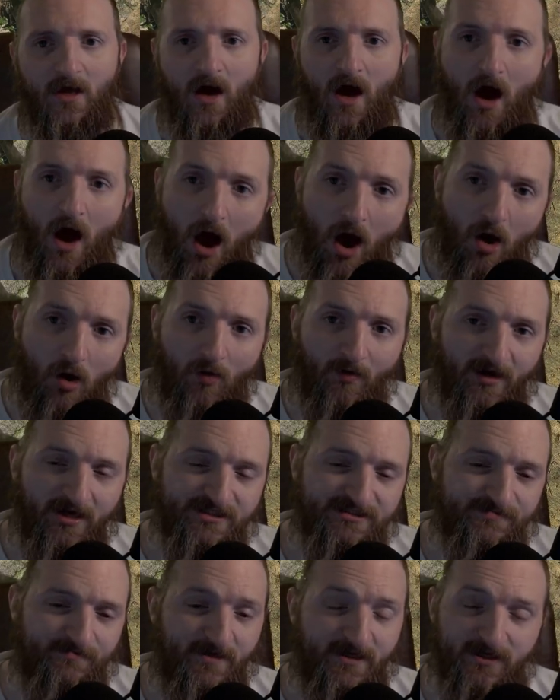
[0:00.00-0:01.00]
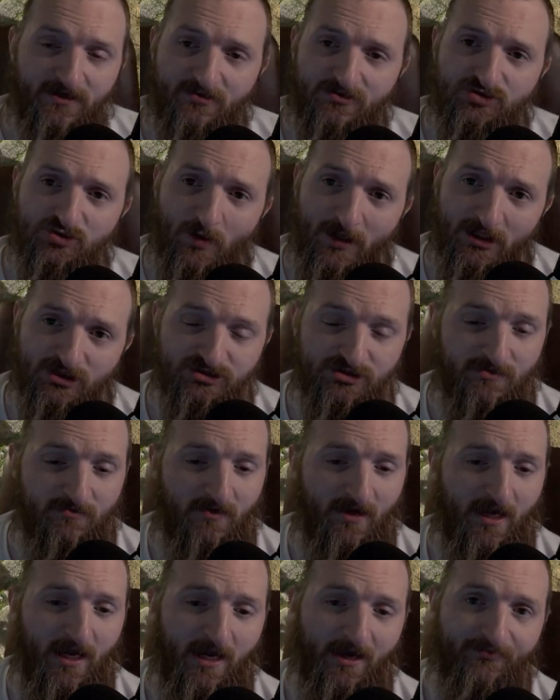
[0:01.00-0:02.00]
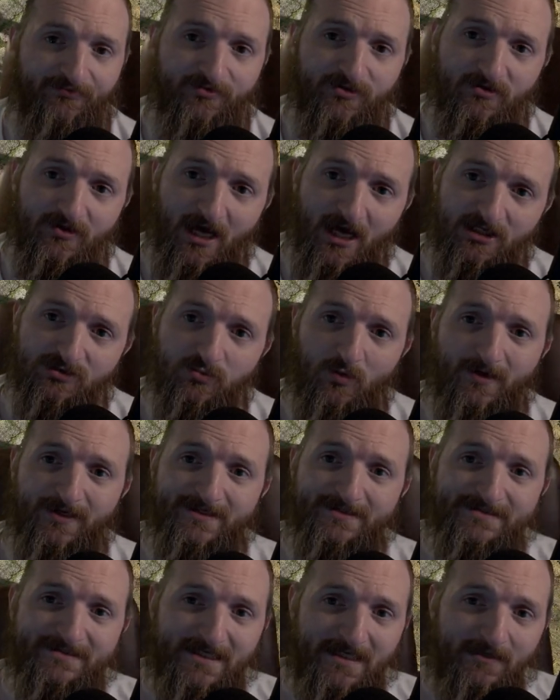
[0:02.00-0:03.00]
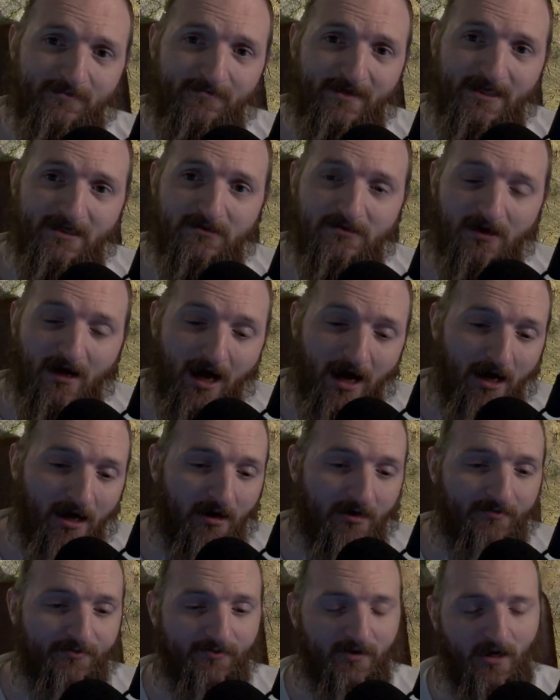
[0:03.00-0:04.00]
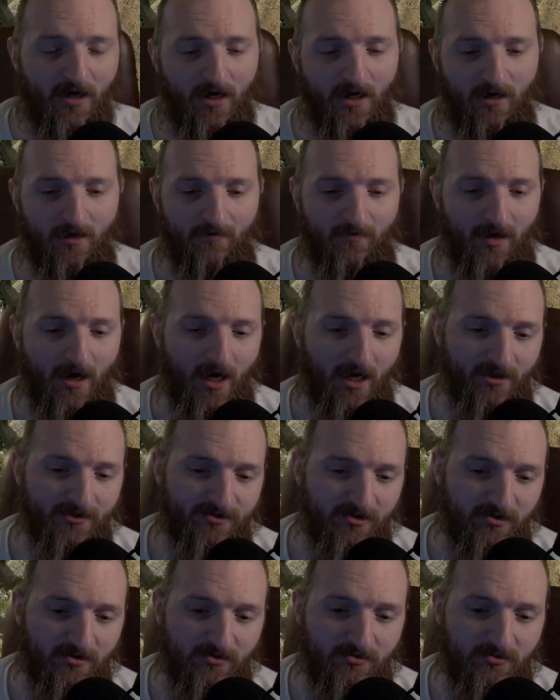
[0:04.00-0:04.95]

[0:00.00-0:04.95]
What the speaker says: Oh, and speaking of Twitch, if you guys want to see me live, I do